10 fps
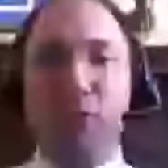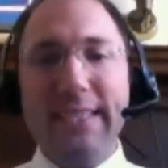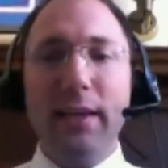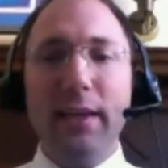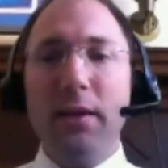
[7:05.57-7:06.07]

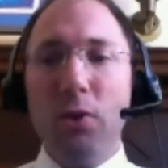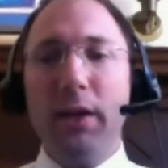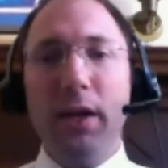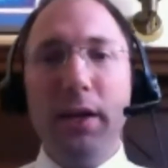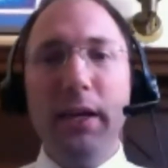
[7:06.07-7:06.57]
a land of
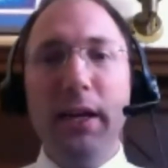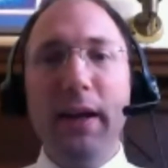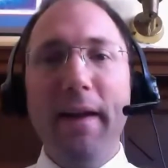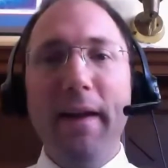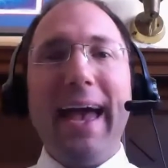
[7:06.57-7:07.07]
milk and honey
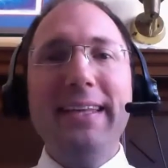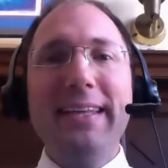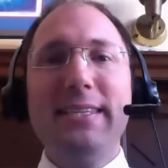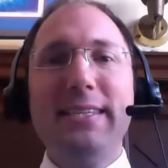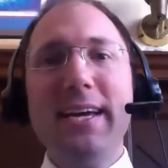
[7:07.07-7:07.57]

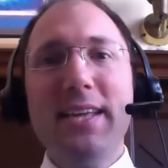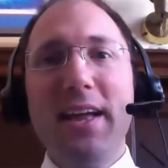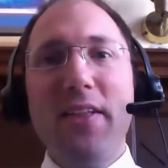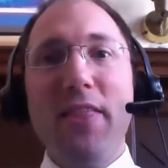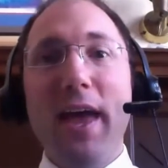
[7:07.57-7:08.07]
and says
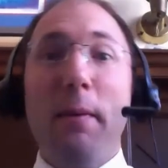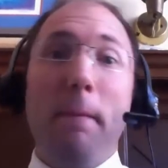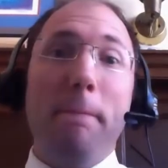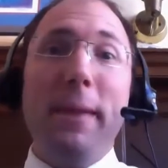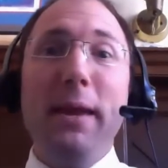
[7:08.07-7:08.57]
that
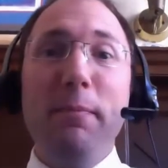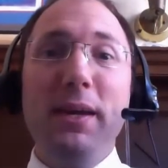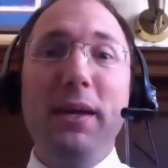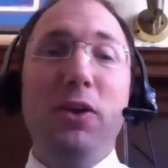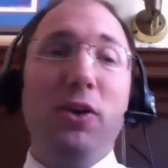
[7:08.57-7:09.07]

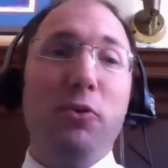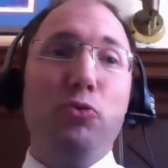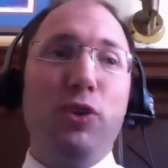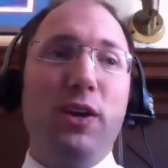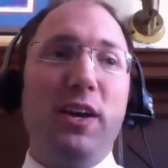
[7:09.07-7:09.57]
maybe
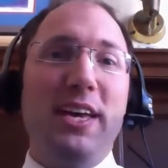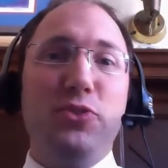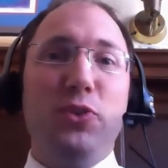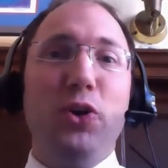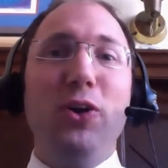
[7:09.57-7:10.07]

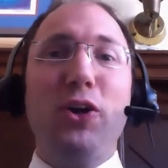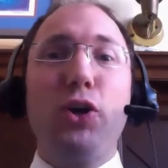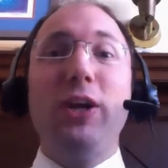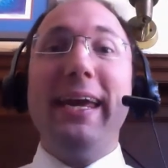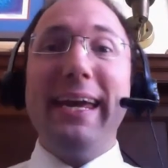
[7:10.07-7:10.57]
Israel
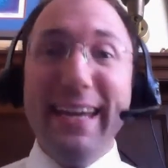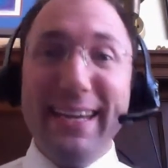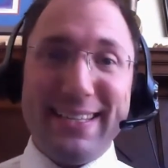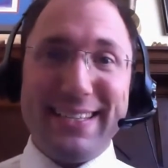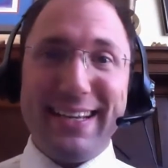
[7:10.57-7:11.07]

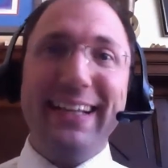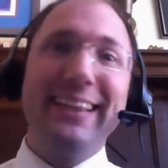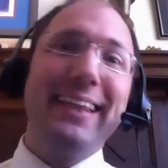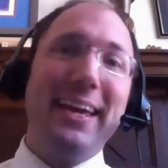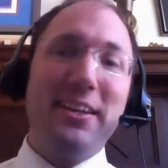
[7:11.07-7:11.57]
is a
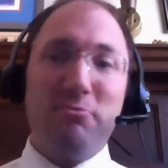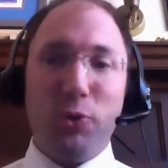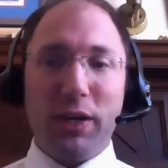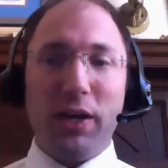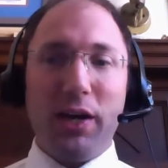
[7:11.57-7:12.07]
land of
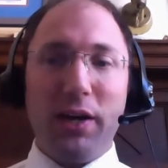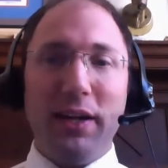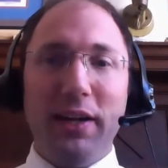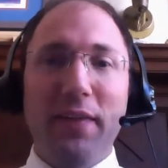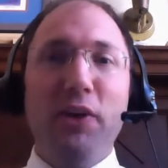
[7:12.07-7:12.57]
milk and
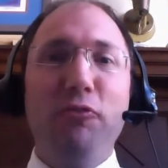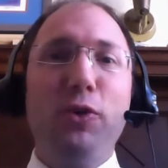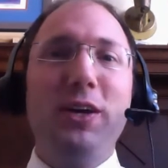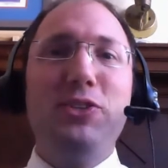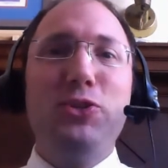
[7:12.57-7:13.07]
honey.
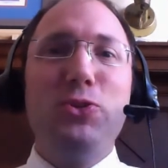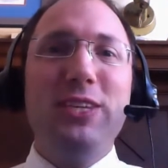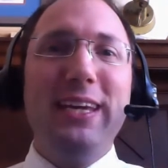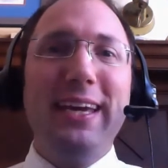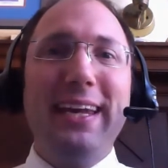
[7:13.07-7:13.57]
Therefore, he's
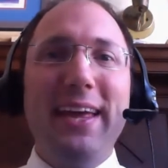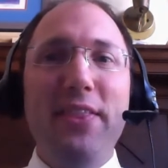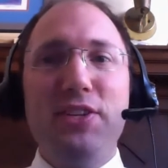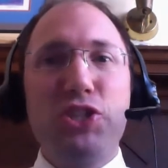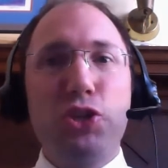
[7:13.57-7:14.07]
using it in the
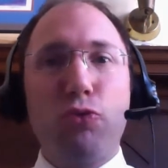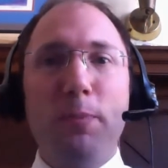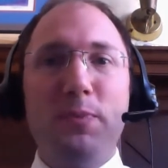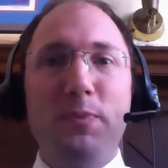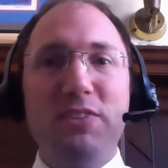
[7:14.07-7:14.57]

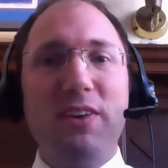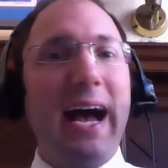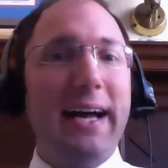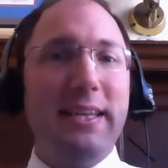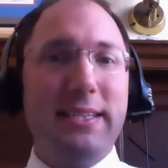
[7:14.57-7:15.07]
descriptive
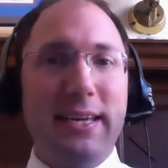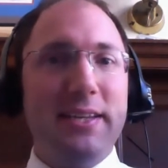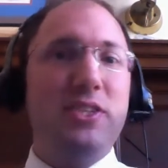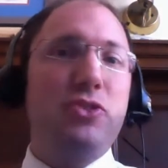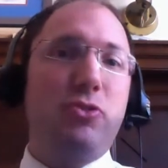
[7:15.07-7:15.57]
con in
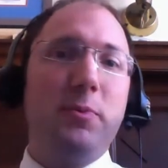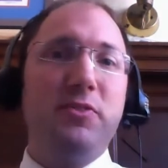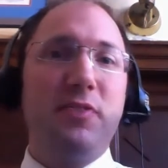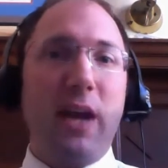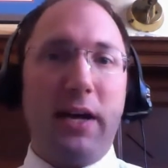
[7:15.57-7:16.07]
a
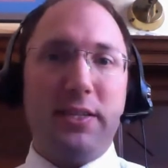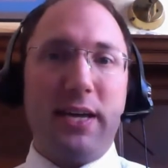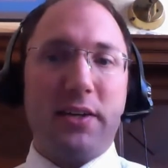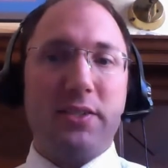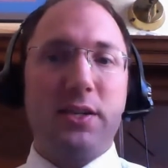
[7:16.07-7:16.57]
descriptive
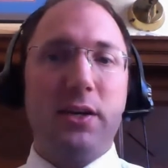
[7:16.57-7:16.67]
context.